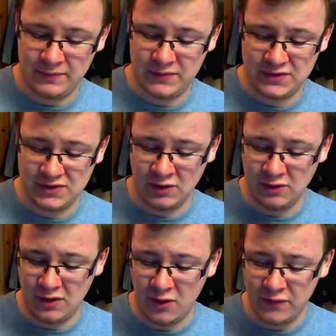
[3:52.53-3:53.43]

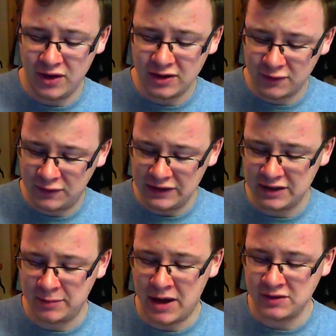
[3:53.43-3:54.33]
So overall, the feel of
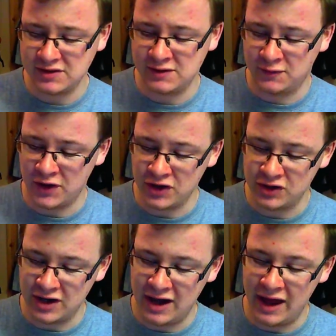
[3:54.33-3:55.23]
the mouse is very good.
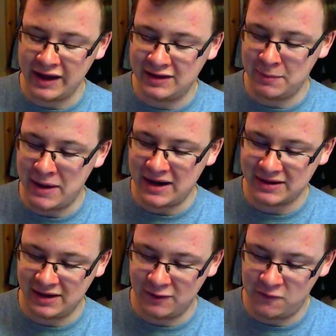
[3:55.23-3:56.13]
I like the matte
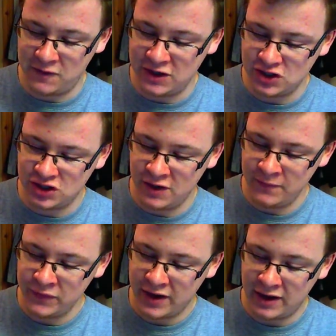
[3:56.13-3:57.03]
kind of finish.
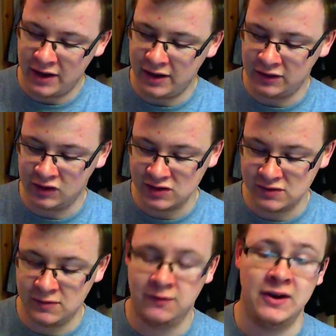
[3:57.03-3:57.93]
It doesn't
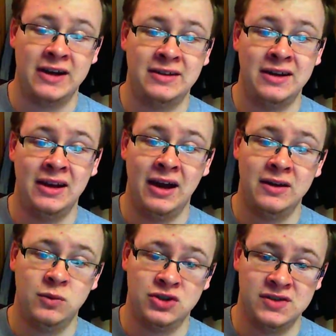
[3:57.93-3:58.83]
reflect any
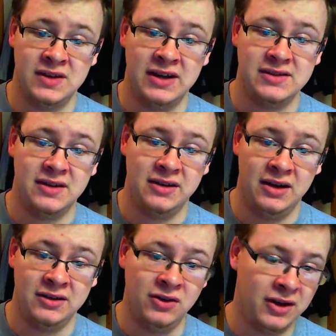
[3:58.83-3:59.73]
light, which is nice. I
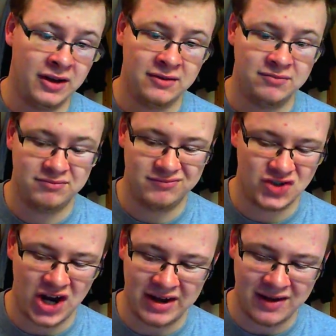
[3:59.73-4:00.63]
don't like
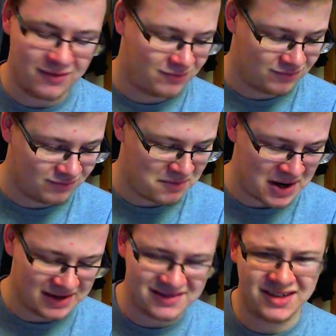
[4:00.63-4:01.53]
shiny
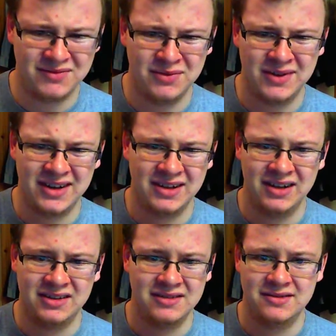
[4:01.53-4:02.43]
mice that reflect light.
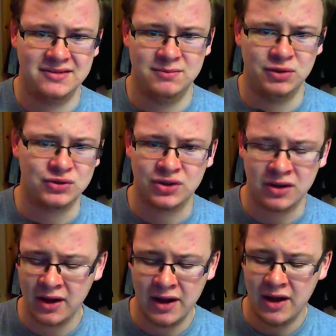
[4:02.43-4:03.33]
That's bullshit.
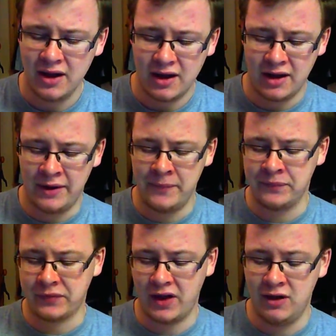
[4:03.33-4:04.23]

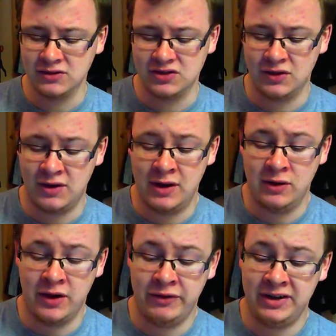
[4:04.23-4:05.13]
Also,
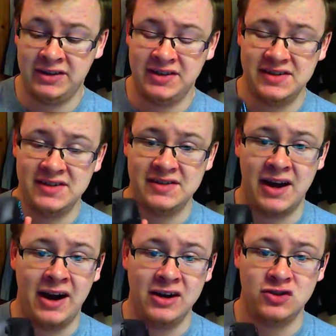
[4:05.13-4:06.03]
I read that this is a
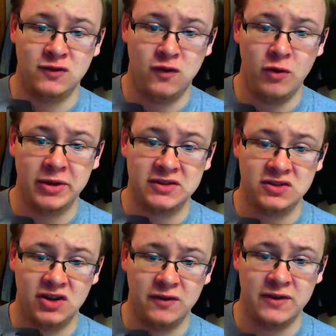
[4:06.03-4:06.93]
hydrophobic
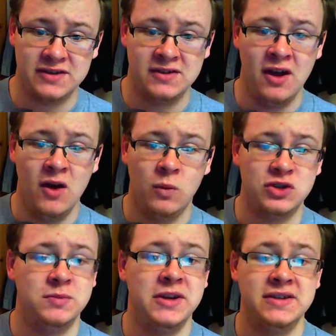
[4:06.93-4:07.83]
surface, which
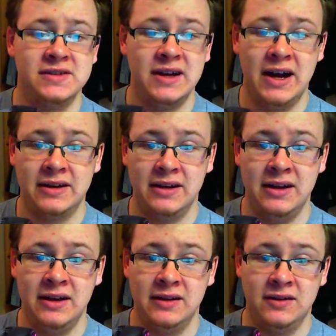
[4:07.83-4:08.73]
means that
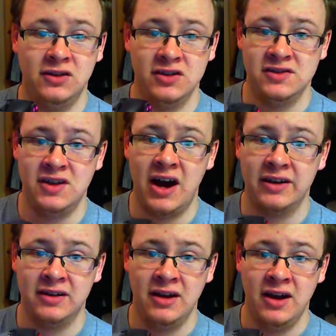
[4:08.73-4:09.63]
it does
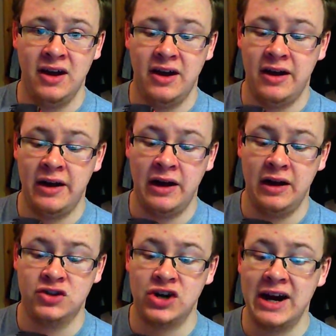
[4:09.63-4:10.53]
not
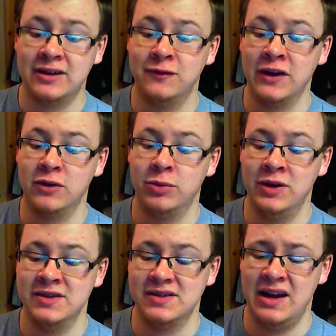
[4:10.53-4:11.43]
attract
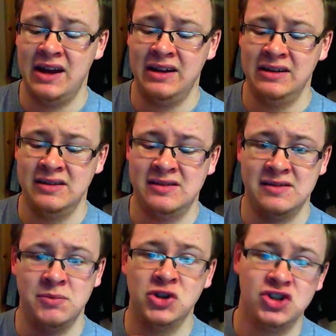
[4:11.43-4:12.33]
fingerprints and
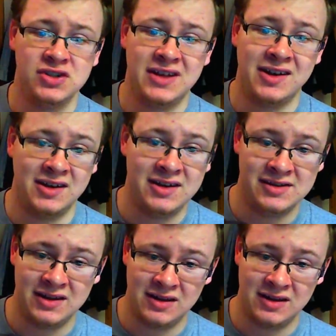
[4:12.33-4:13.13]
smudges that easy.